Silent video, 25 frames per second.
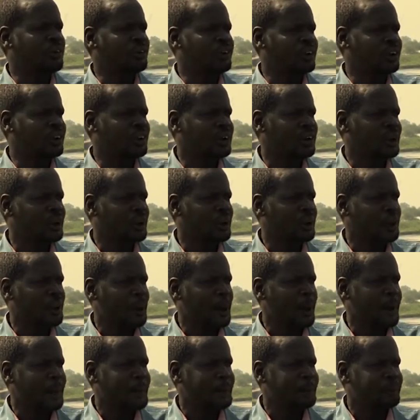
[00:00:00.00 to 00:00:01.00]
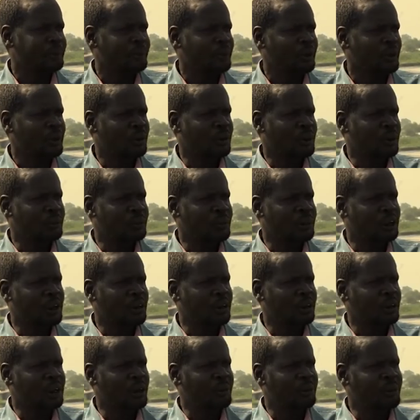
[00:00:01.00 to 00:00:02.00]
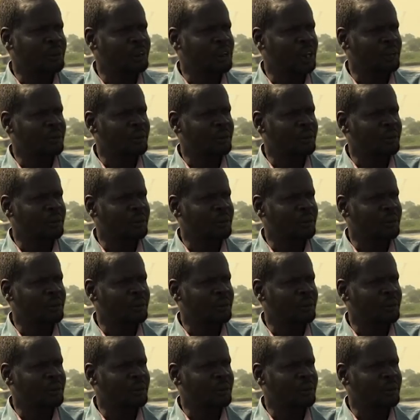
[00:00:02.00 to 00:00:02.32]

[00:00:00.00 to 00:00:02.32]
thing. Because Peter Road have been done